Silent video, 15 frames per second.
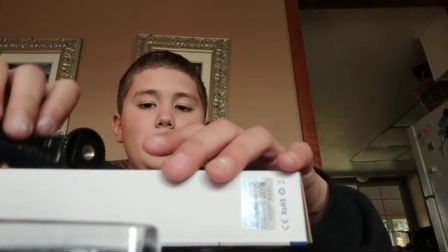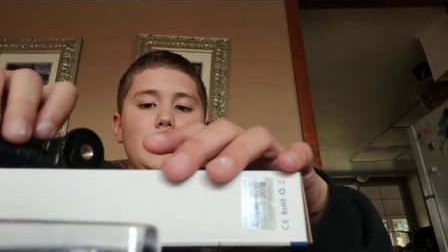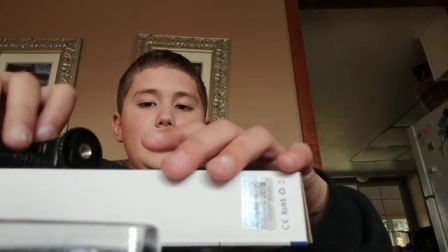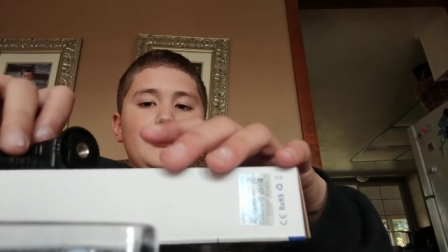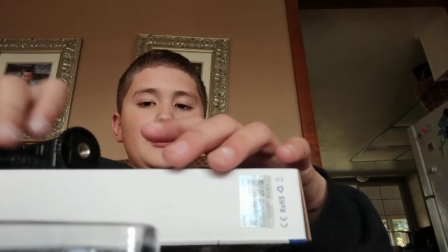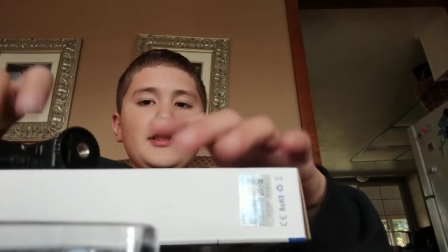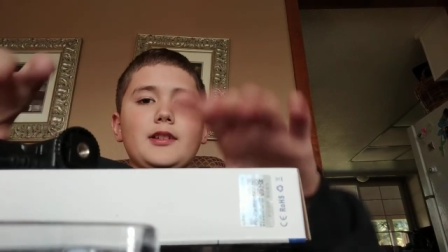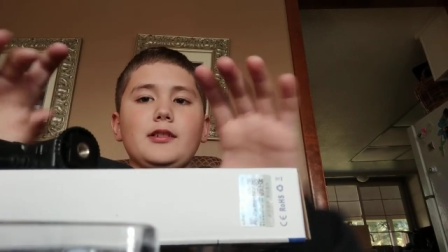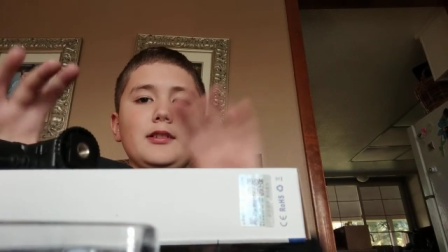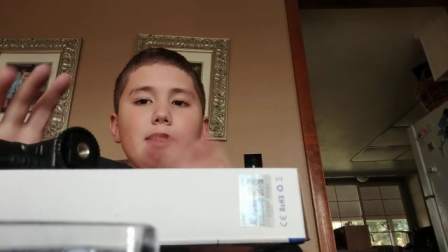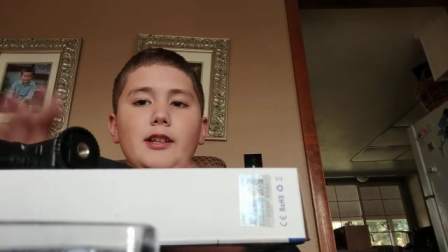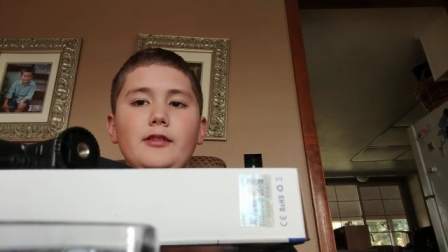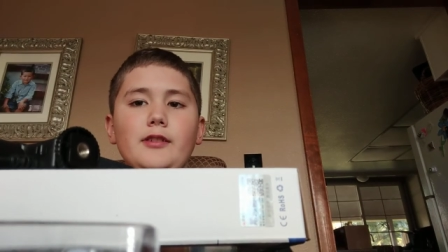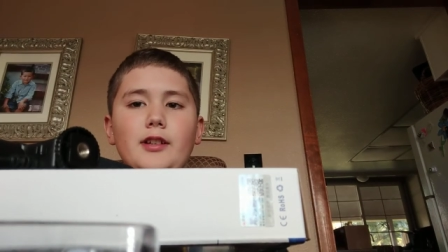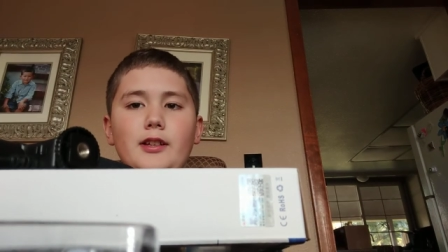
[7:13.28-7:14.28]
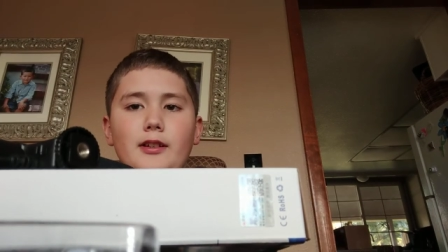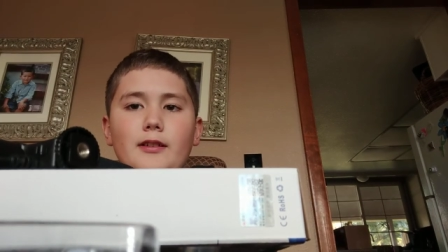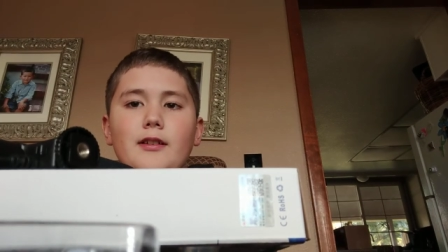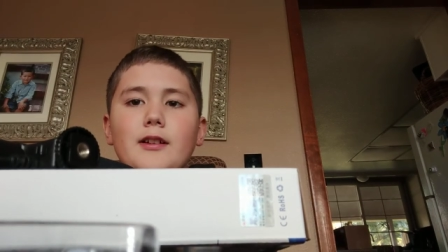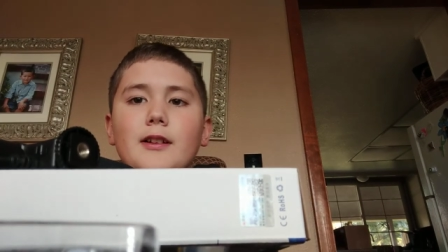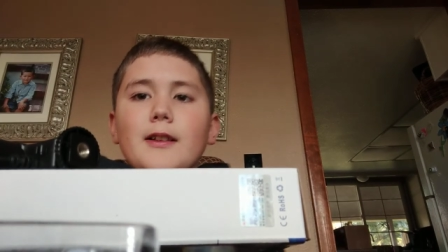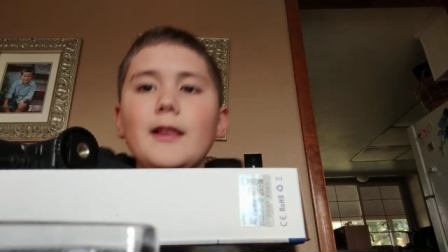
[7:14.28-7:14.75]
I'm just gonna lay it right here.
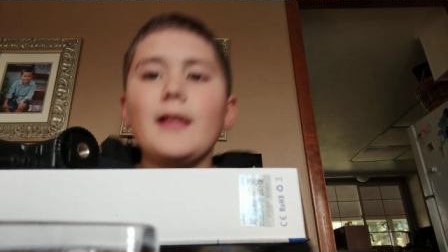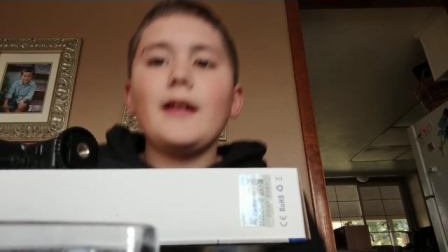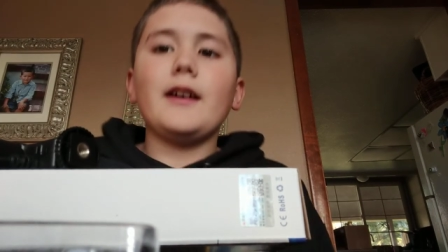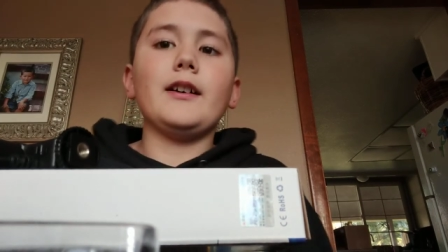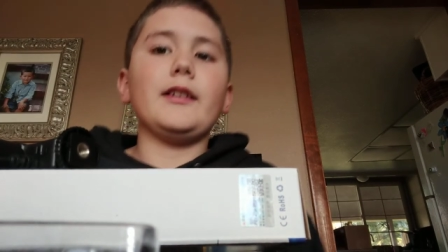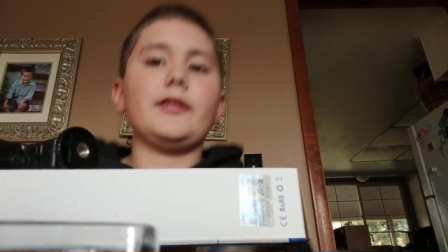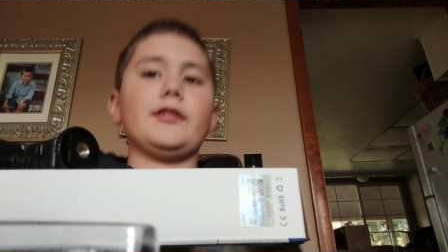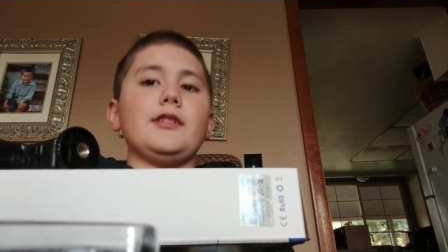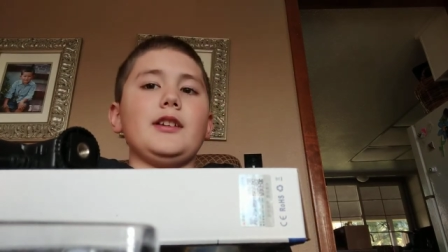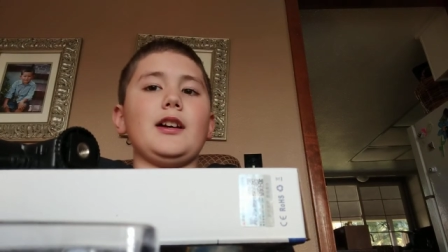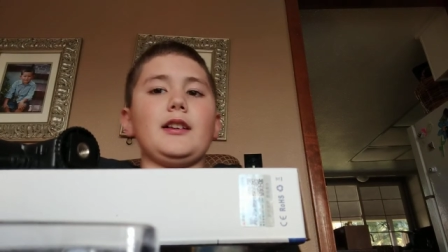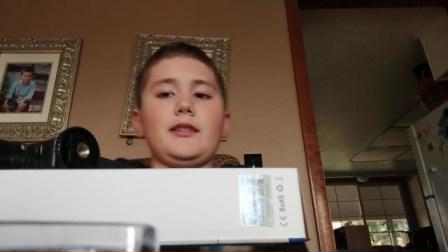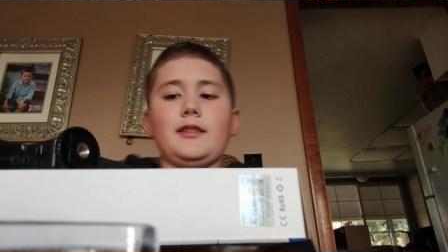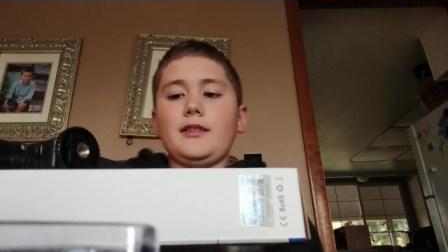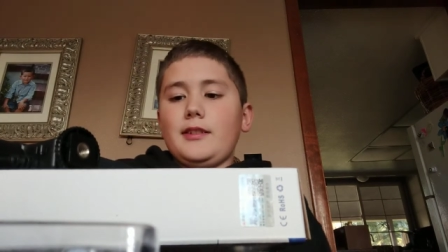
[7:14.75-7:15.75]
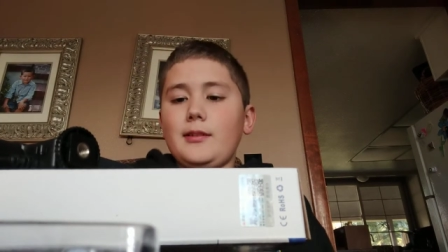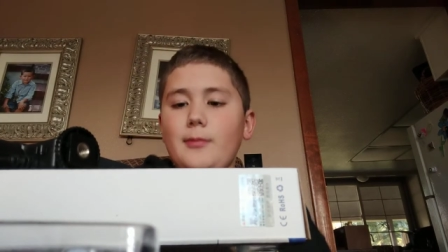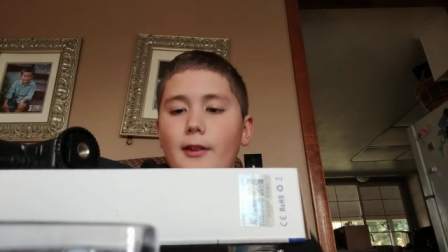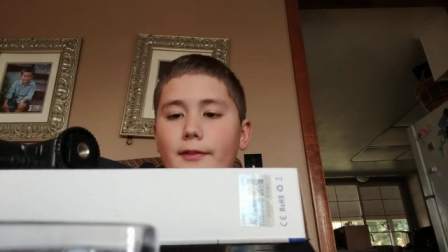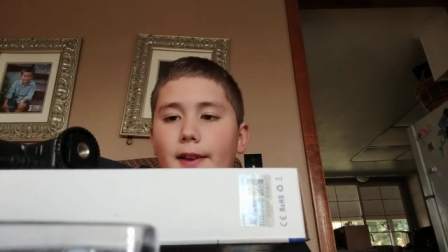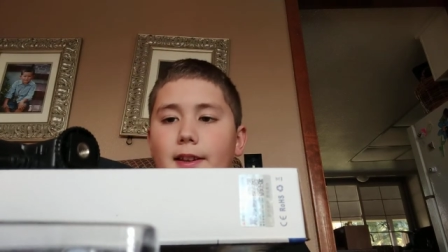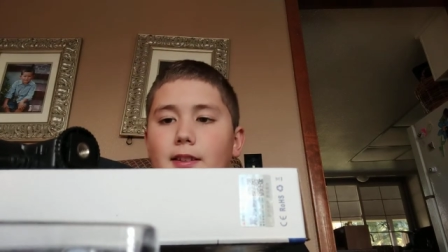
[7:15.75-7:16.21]
Uh, so you guys can see
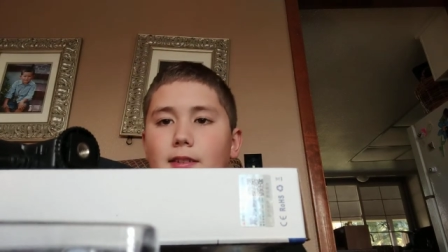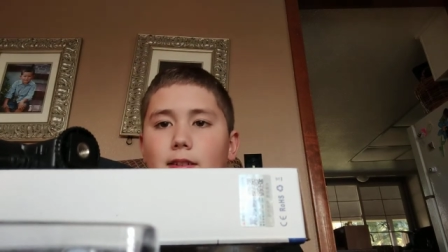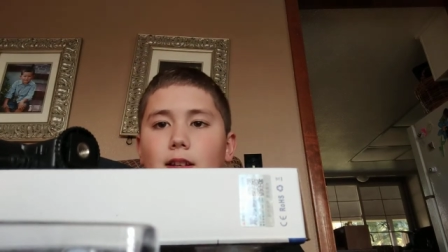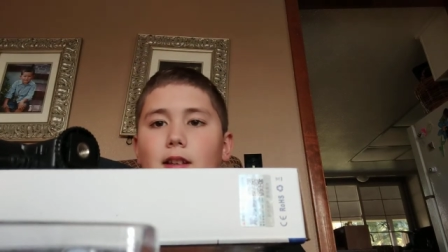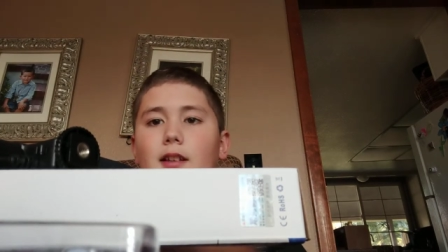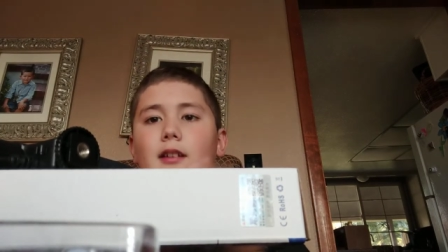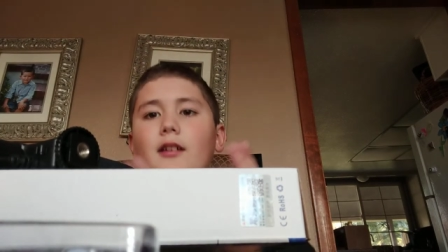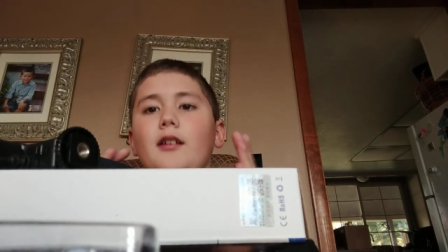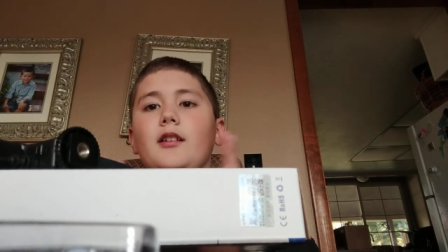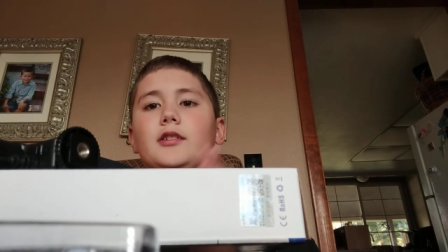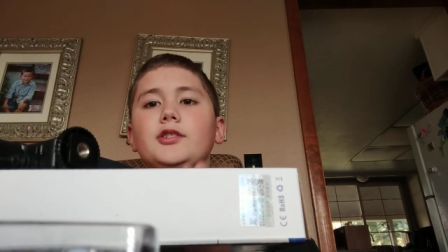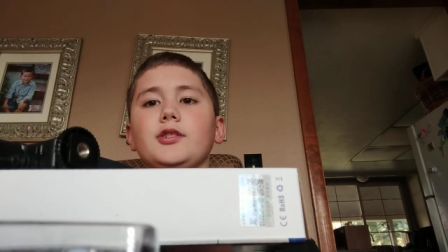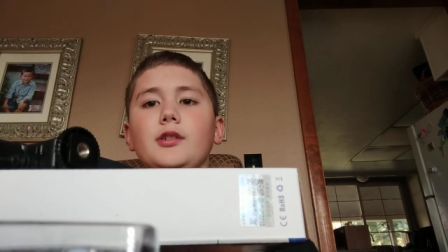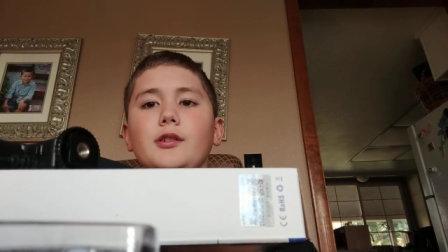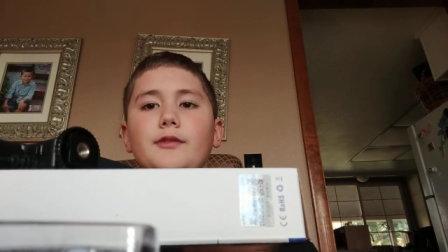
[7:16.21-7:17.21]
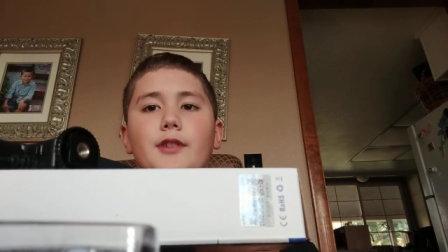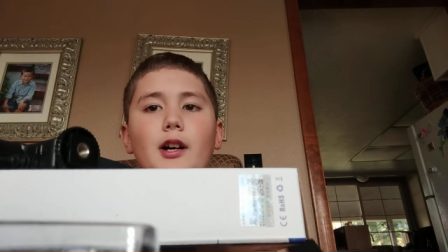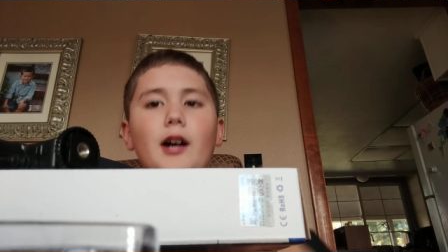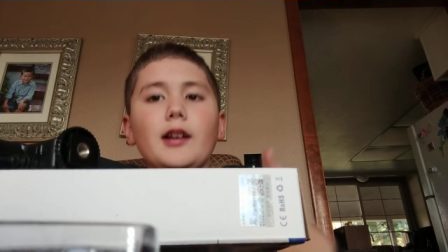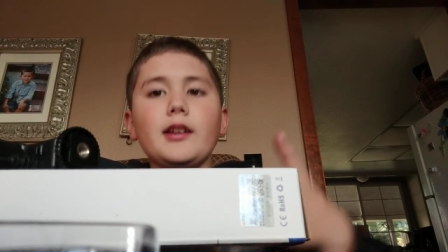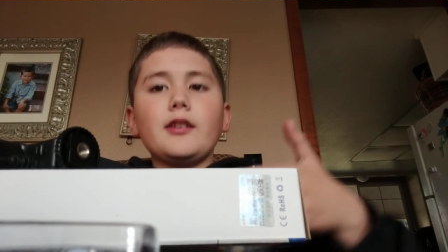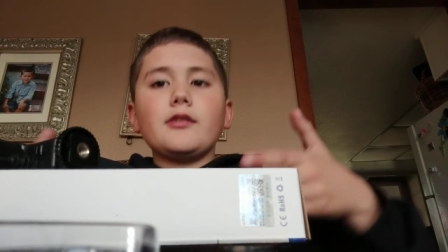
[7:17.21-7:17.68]
my face, and also if the
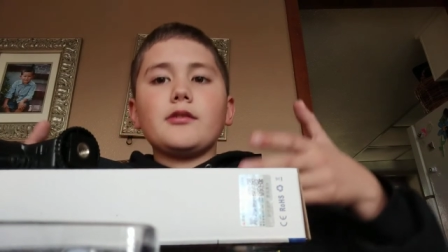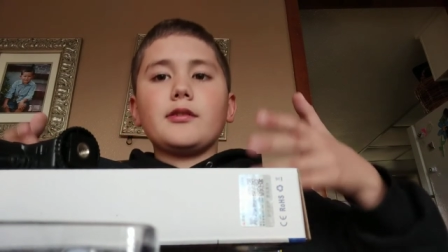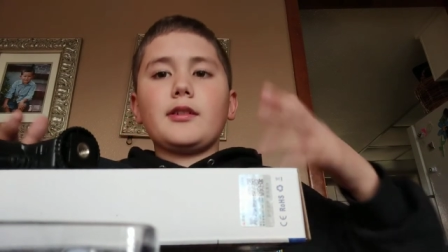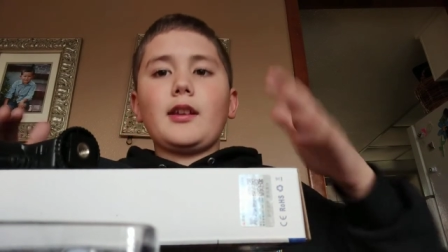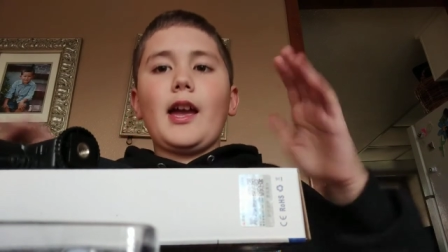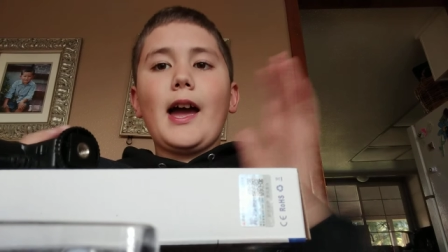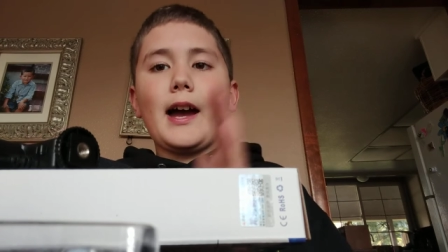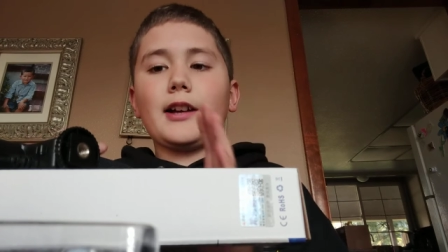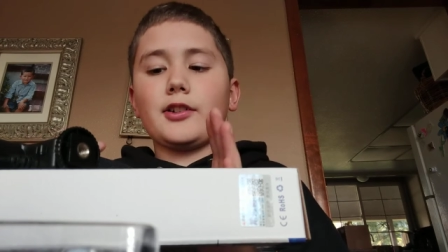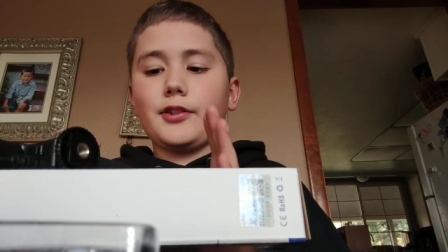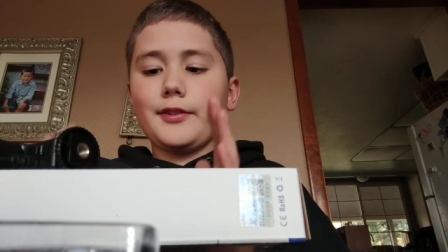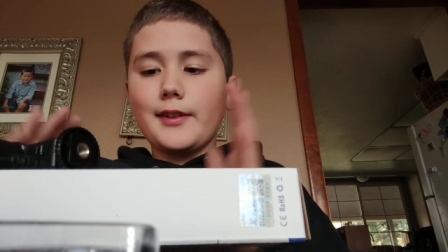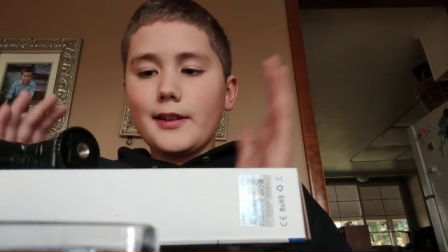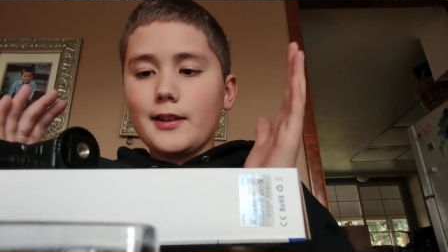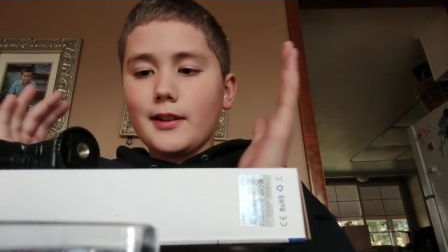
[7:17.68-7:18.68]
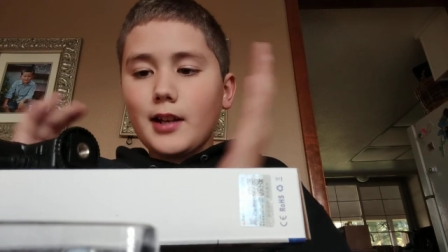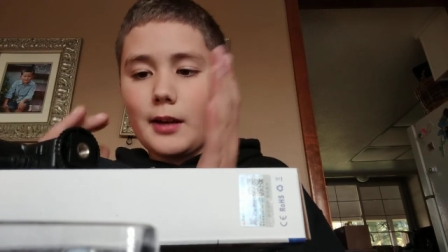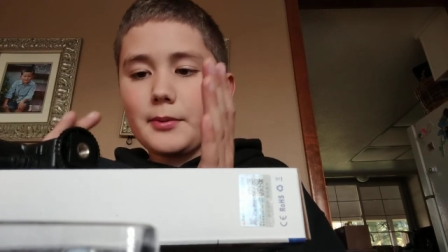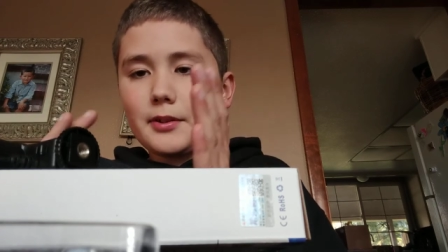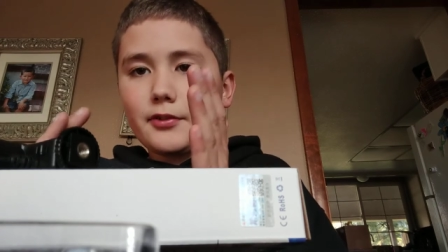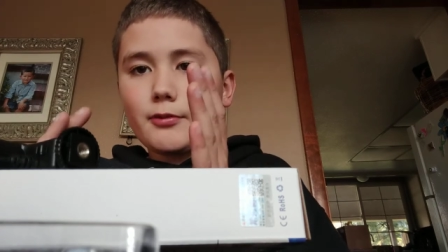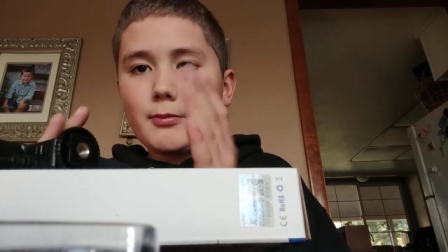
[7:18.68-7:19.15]
audio's actually
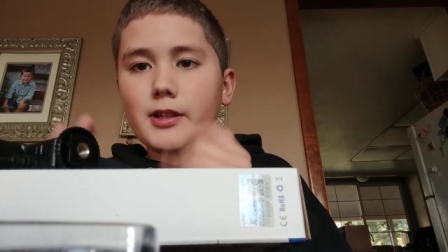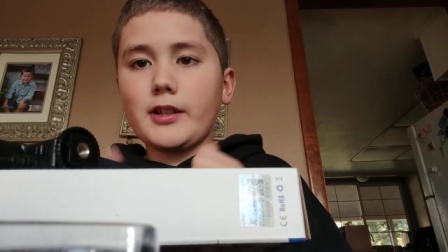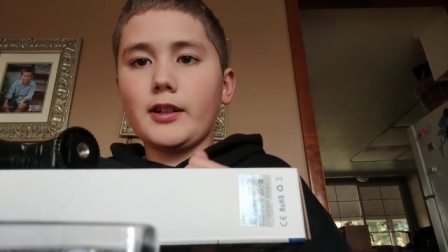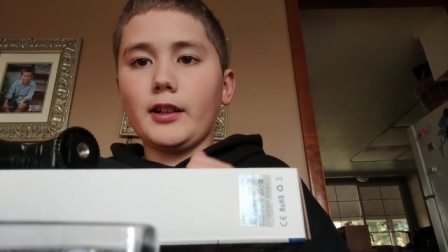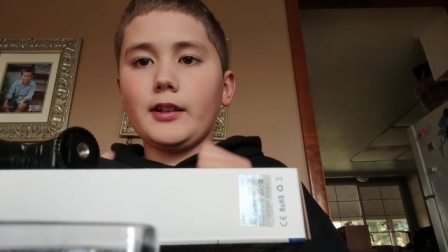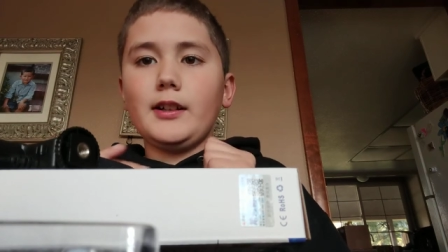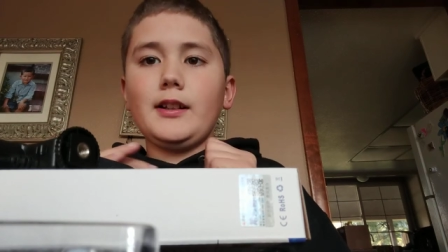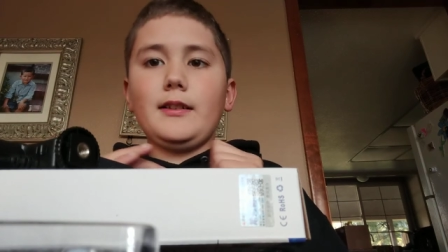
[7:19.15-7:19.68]
coming from here,